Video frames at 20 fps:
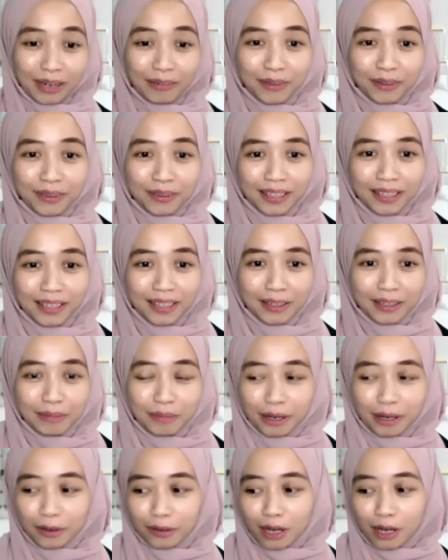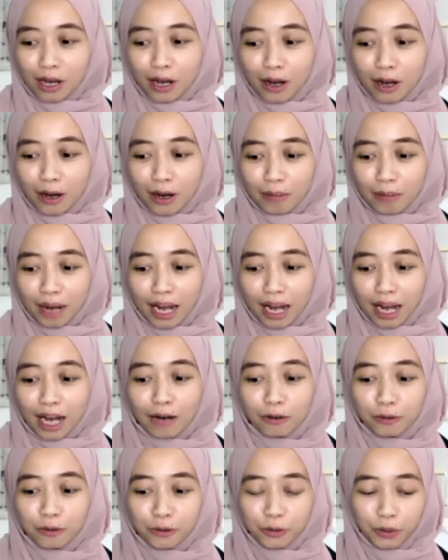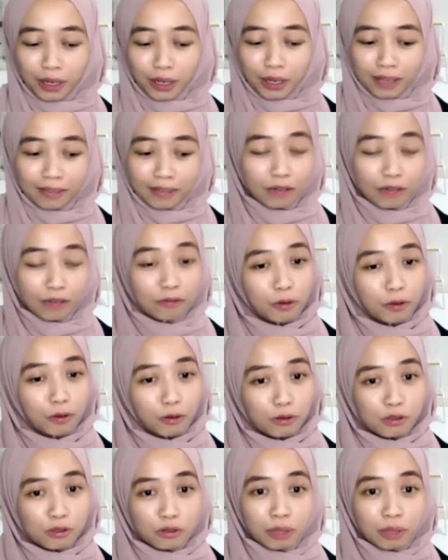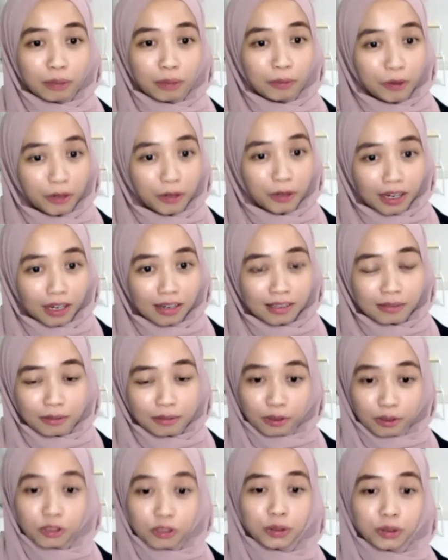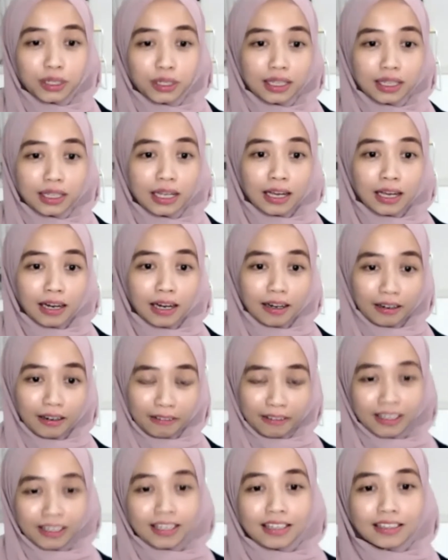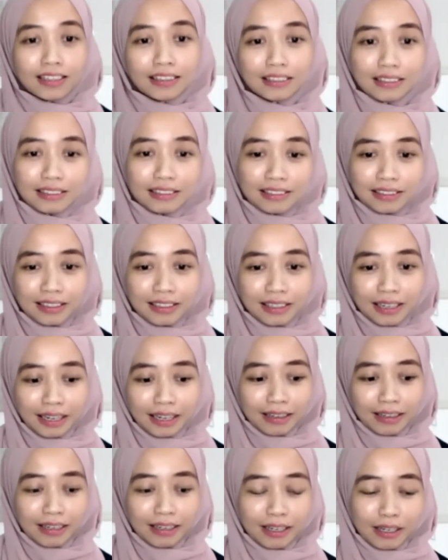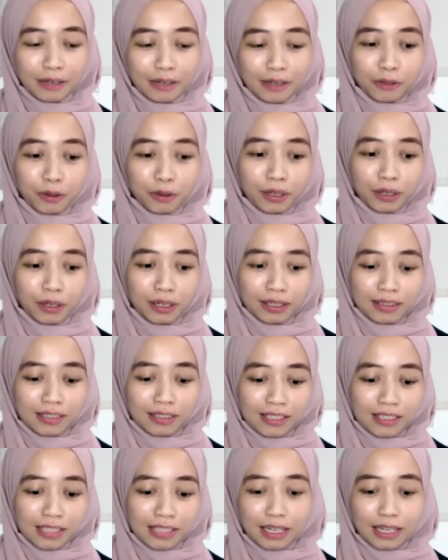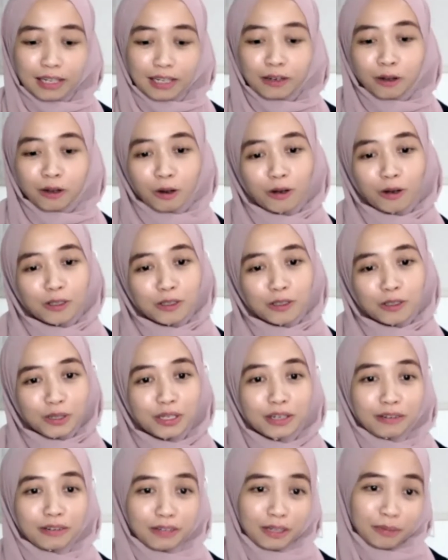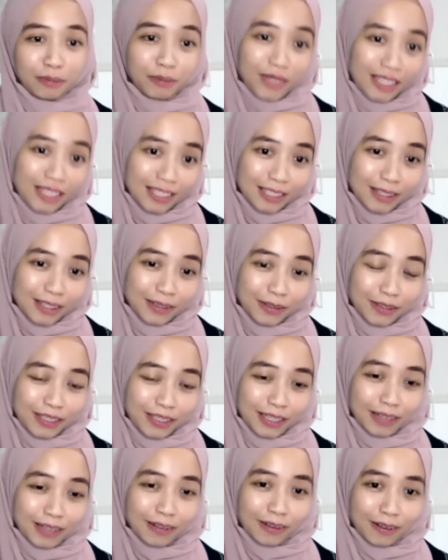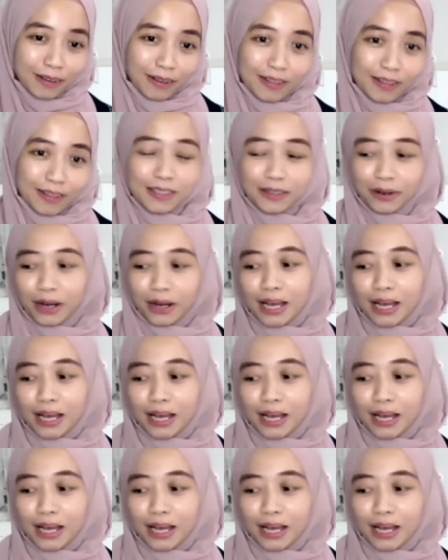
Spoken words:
to think about how do I take photos of my products, because you need a real, like if you're selling clothes, you need a real person to sell clothes. So